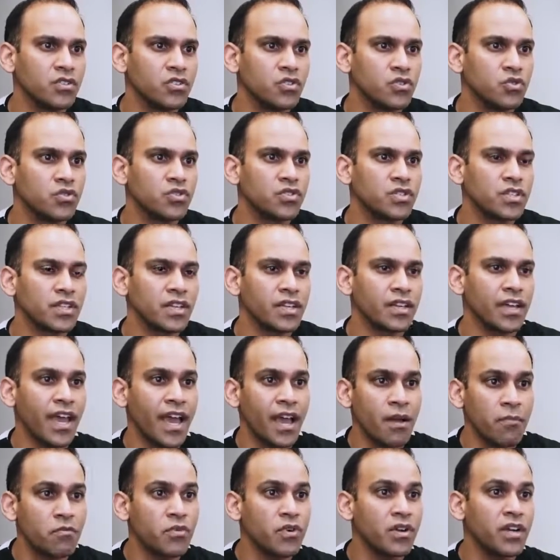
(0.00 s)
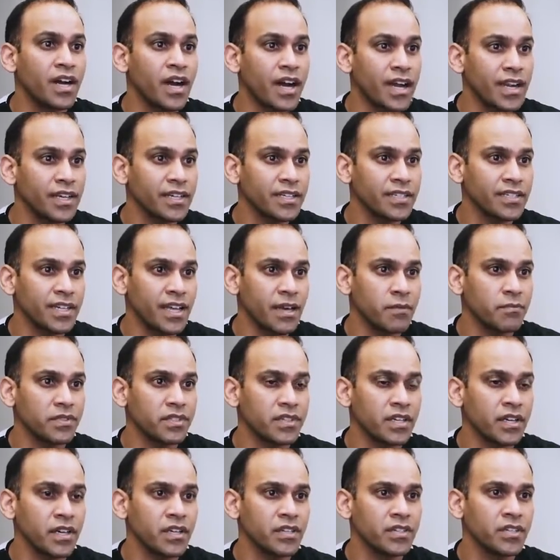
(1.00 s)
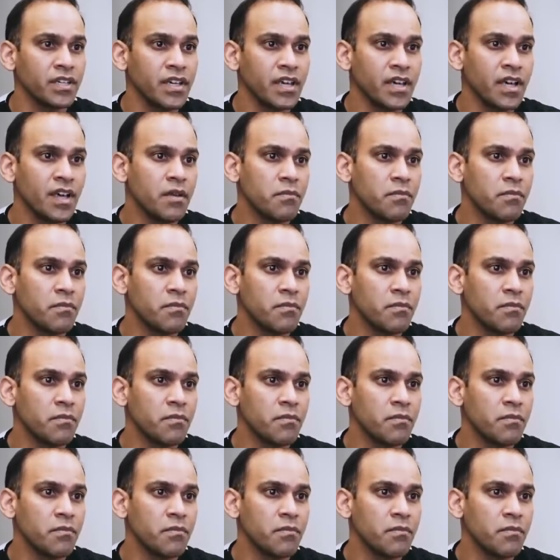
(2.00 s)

using embryonic stem cells. Right.